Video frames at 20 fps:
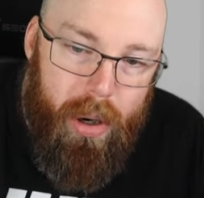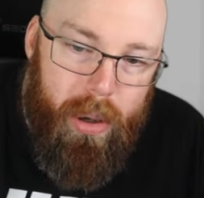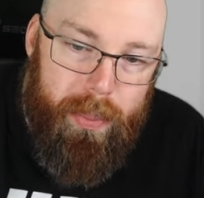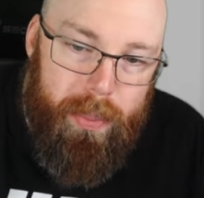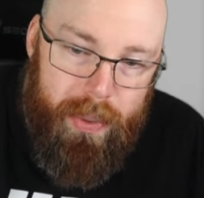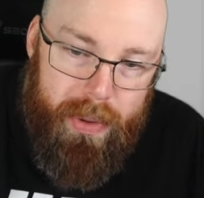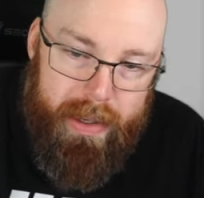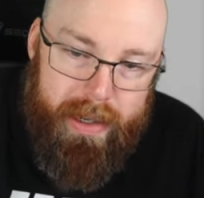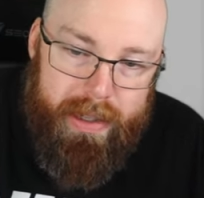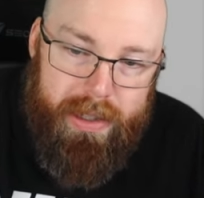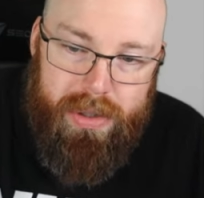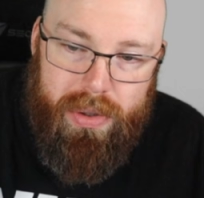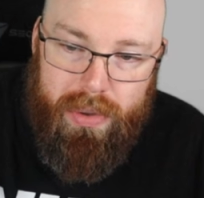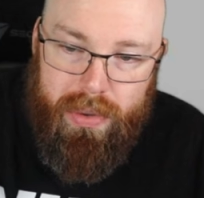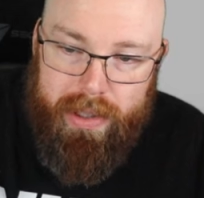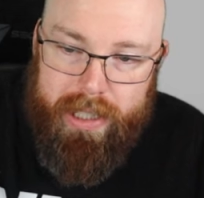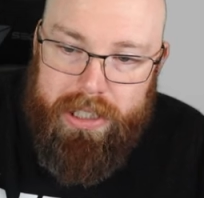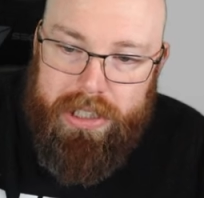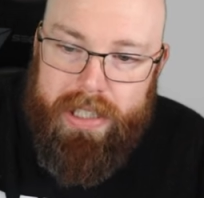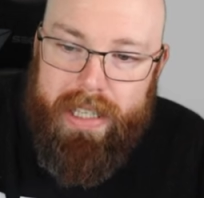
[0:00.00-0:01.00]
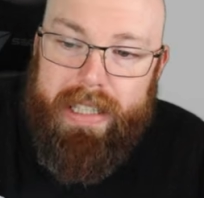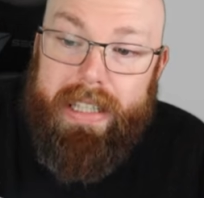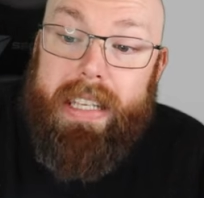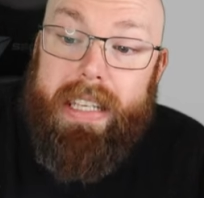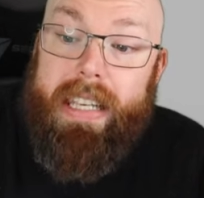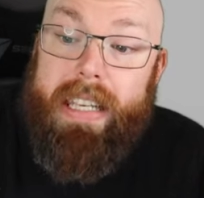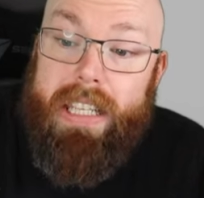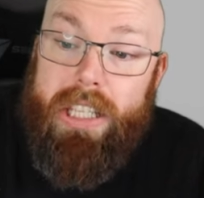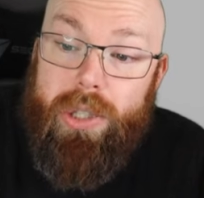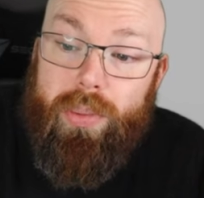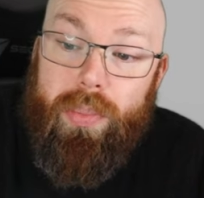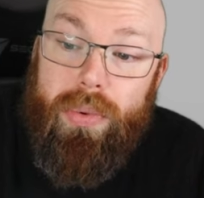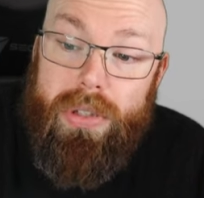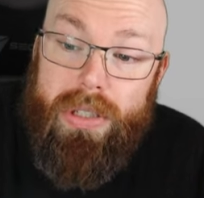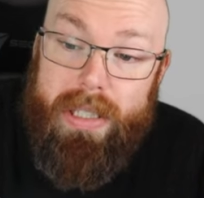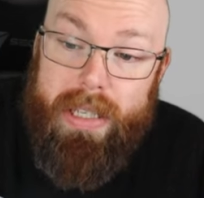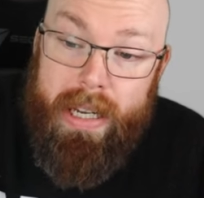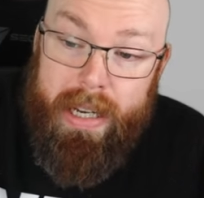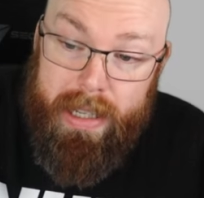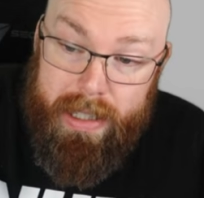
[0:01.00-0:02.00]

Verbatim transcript: players who allege that the esports